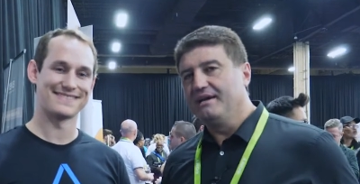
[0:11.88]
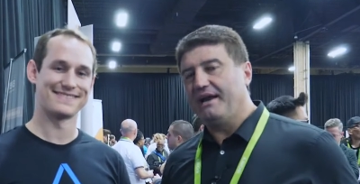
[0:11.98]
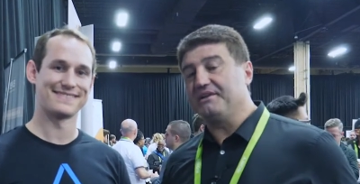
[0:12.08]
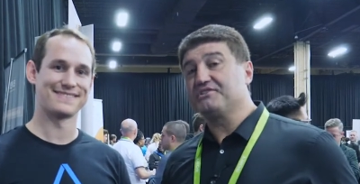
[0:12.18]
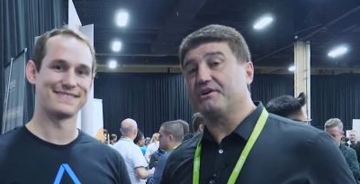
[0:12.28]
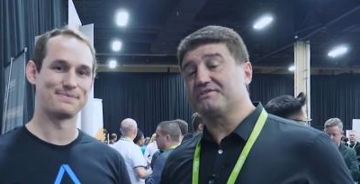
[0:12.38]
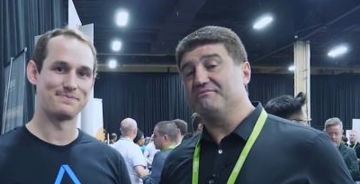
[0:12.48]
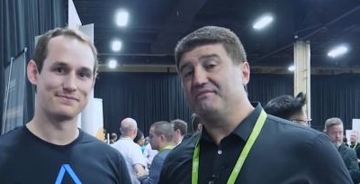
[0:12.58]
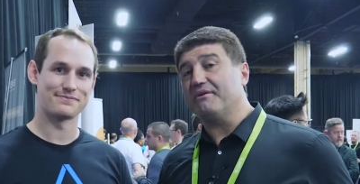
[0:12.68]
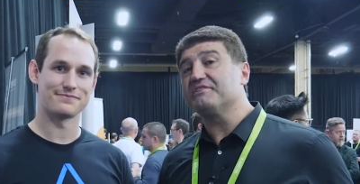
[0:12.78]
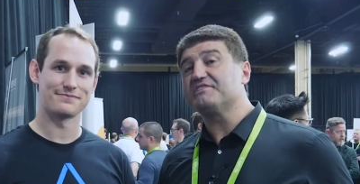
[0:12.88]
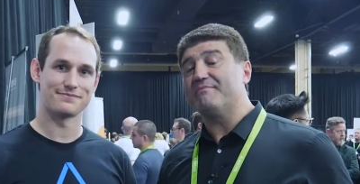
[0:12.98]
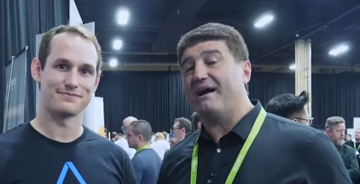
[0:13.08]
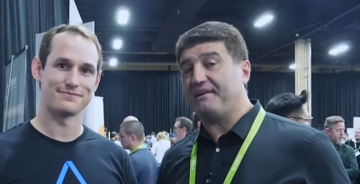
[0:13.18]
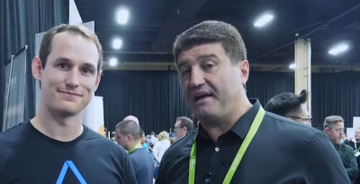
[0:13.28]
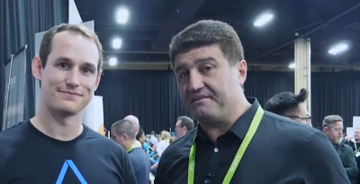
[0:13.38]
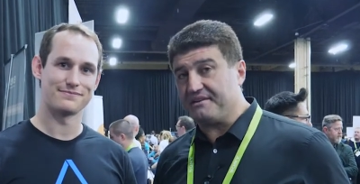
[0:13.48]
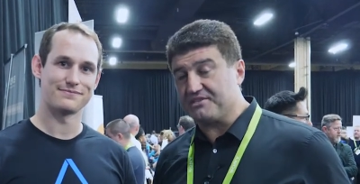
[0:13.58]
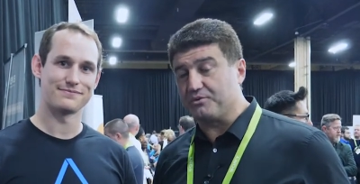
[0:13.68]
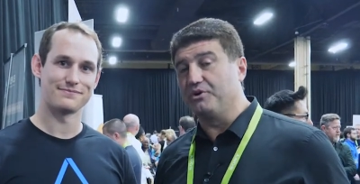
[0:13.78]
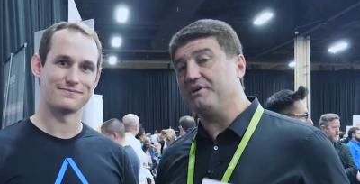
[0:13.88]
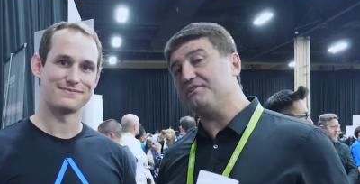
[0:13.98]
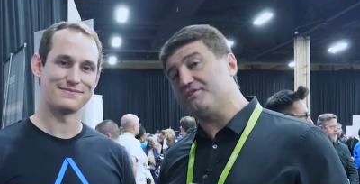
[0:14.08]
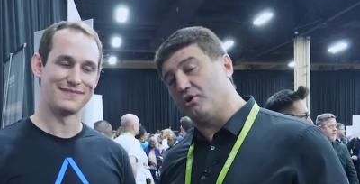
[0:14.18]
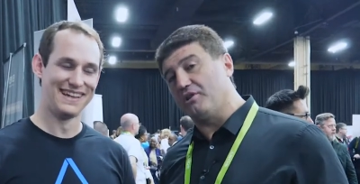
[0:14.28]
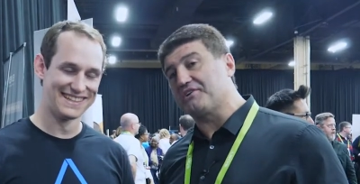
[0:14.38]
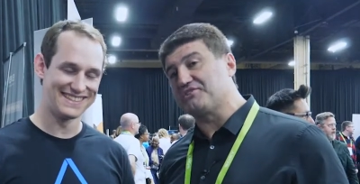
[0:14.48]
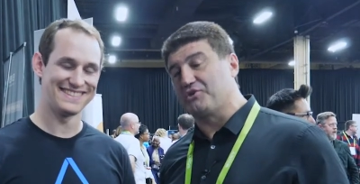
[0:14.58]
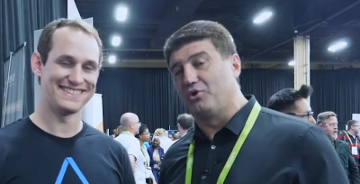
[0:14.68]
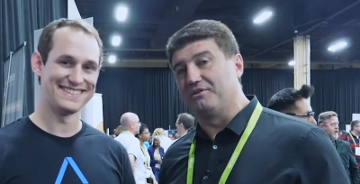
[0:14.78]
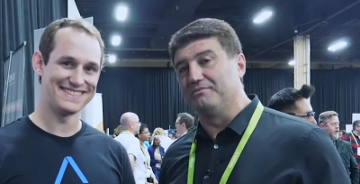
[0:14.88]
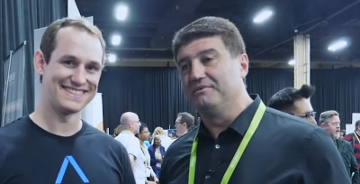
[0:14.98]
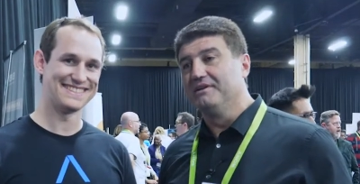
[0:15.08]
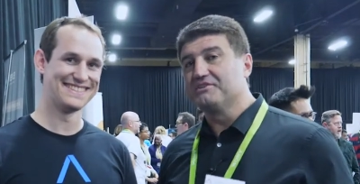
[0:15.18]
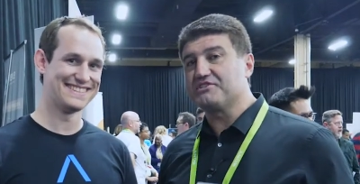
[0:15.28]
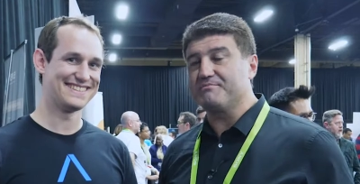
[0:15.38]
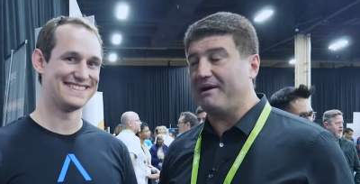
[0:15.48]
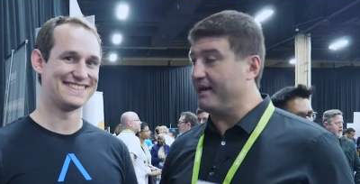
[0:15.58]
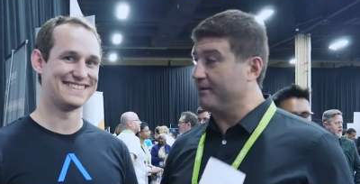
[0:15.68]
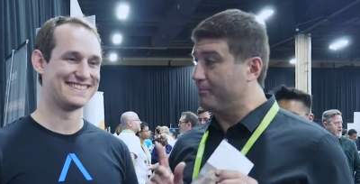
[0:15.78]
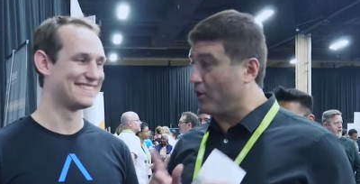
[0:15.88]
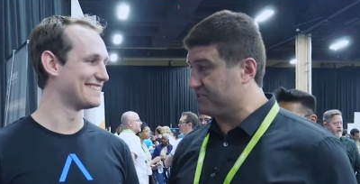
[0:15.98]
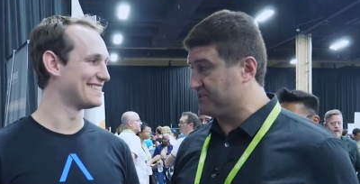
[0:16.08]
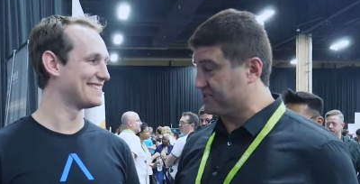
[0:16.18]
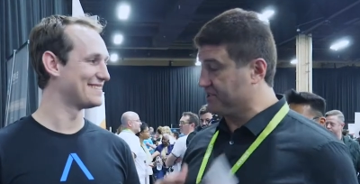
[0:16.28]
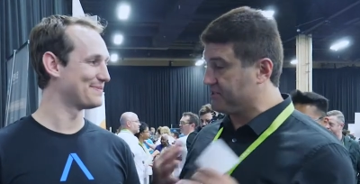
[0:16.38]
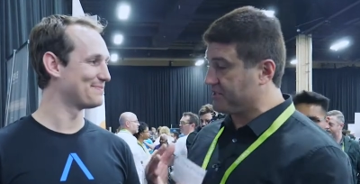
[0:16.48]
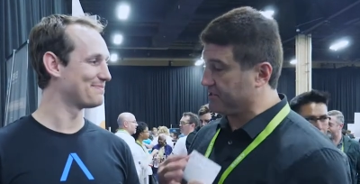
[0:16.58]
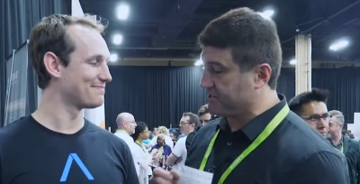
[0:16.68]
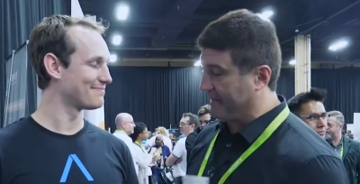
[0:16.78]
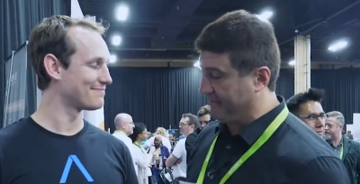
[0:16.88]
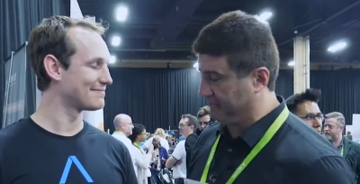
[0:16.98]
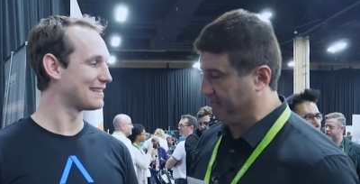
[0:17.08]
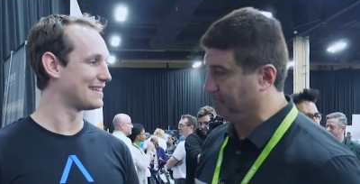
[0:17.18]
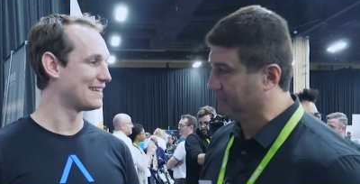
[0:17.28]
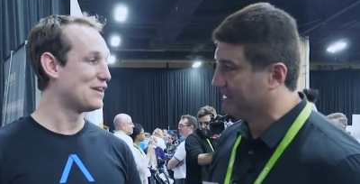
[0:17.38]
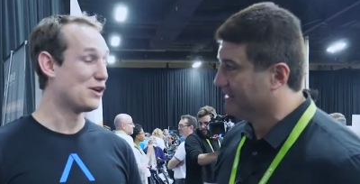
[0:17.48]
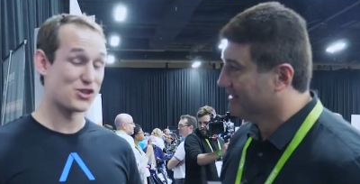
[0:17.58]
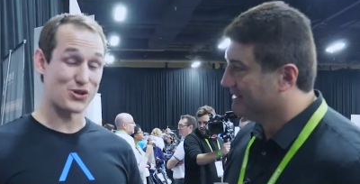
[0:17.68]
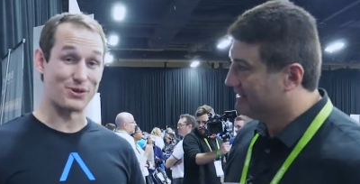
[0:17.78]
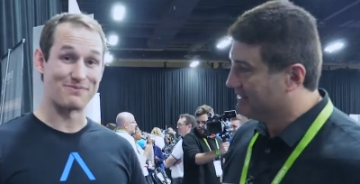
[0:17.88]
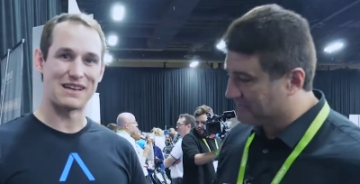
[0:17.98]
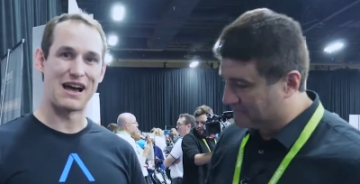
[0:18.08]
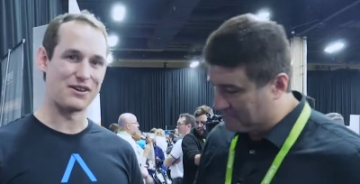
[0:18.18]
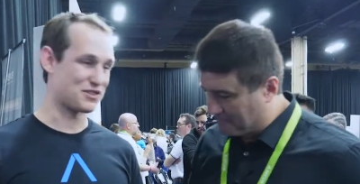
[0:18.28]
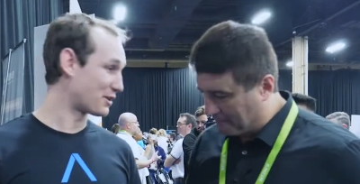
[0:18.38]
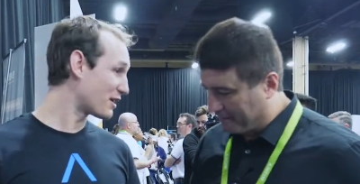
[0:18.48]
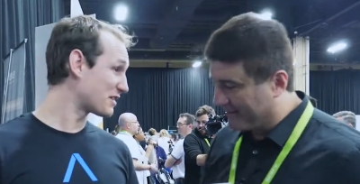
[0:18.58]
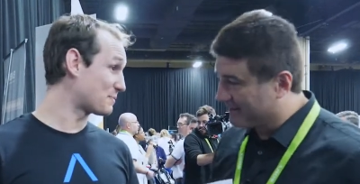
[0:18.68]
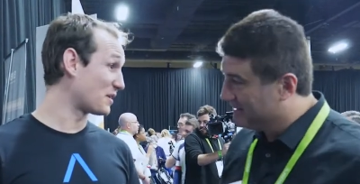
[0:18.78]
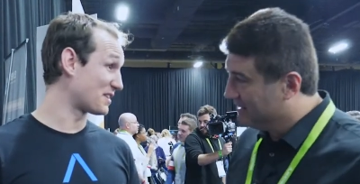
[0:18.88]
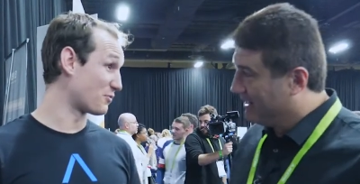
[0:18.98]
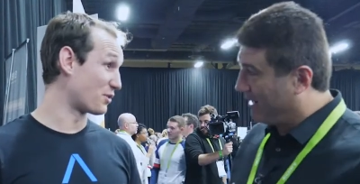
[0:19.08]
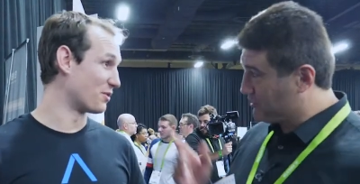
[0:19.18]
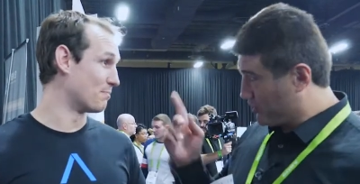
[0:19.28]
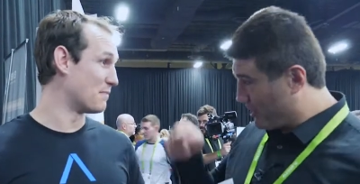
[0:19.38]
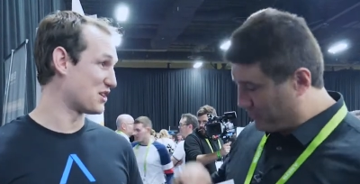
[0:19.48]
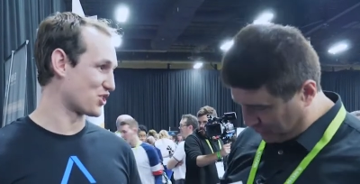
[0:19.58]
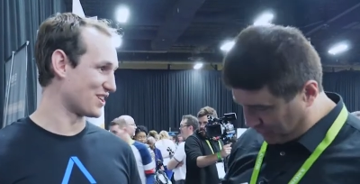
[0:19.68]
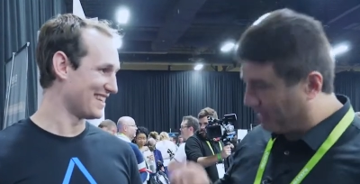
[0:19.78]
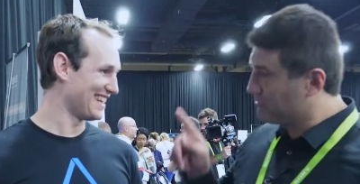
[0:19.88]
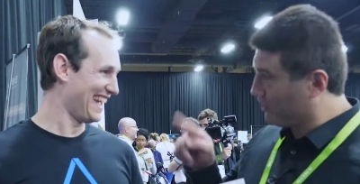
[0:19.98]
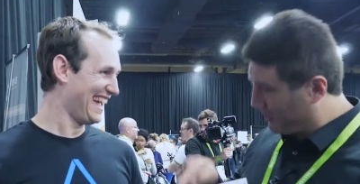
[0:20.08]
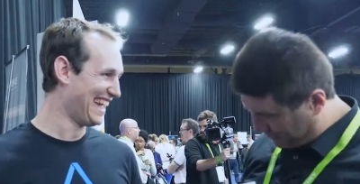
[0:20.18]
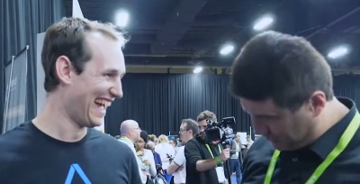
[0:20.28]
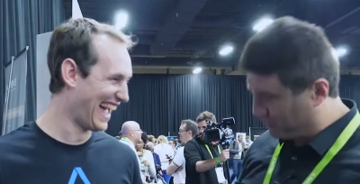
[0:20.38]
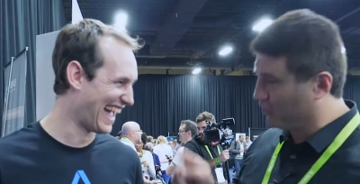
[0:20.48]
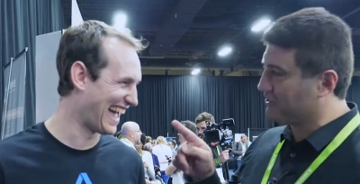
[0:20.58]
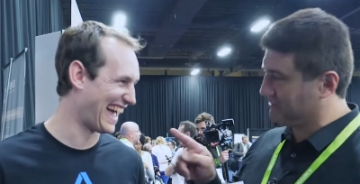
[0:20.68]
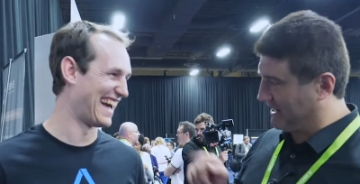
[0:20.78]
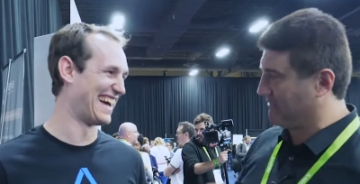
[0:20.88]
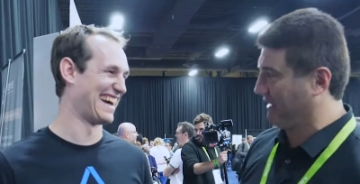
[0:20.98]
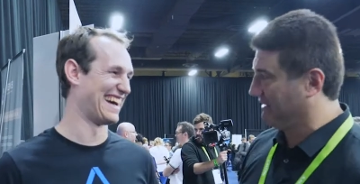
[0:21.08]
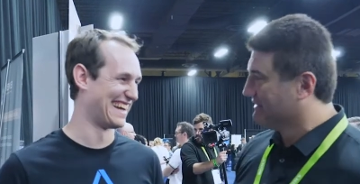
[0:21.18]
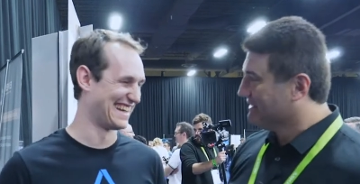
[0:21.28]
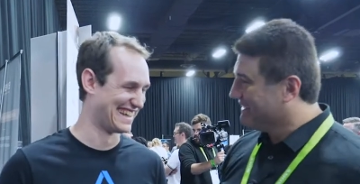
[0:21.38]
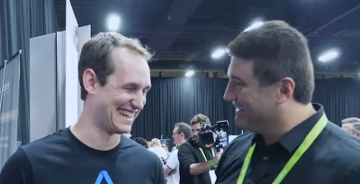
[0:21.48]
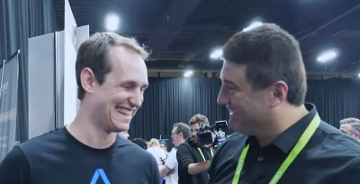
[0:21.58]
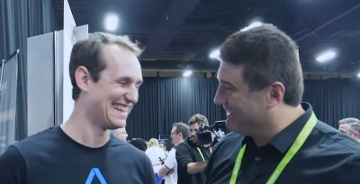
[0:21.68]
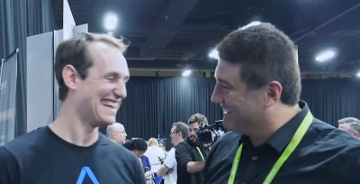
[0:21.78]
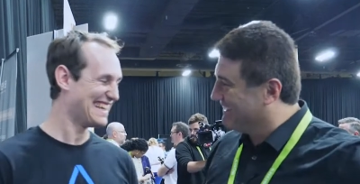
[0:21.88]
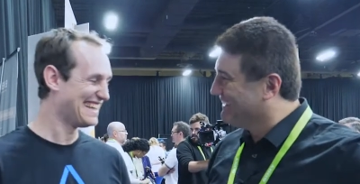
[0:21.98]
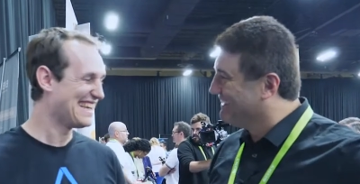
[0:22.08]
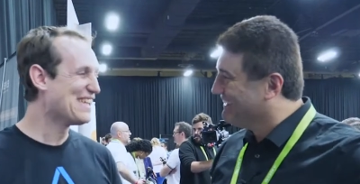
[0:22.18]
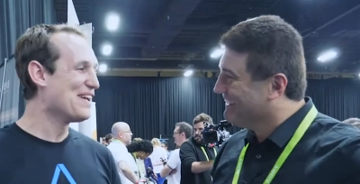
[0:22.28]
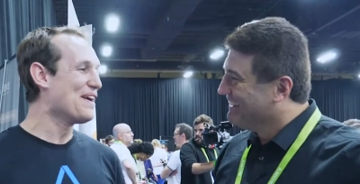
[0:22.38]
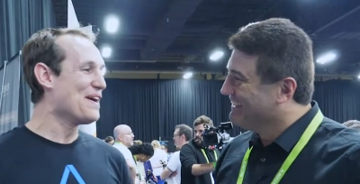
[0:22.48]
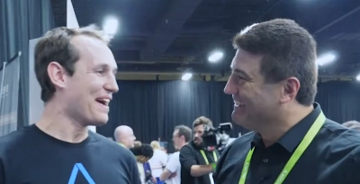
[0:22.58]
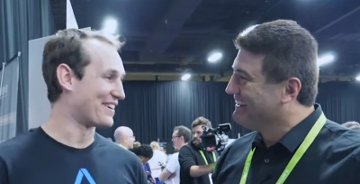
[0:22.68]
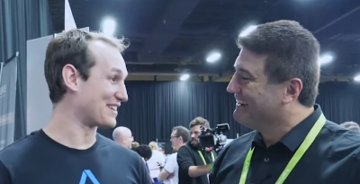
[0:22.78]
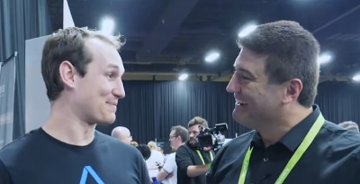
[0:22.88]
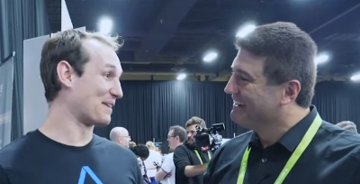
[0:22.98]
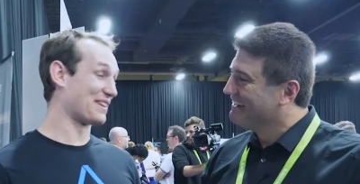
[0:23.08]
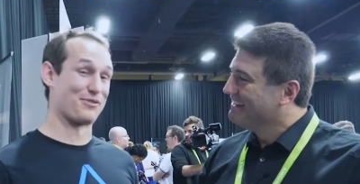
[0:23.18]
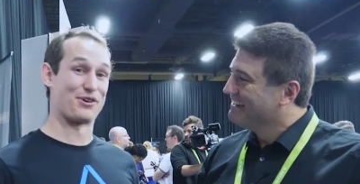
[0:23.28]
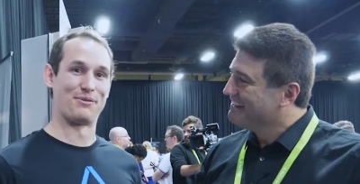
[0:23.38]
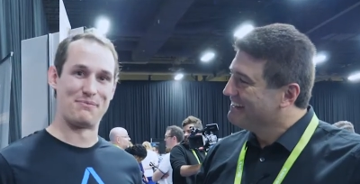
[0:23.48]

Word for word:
Speaker 1: and he's got some very smart undies, or he likes to call them smart boxes. Can you tell us about them?
Speaker 2: Sure. Uh, so here at Spartan,
Speaker 1: we're I'm trying not to. I'm trying not to look down there.
Speaker 2: Here at Spartan, we're on a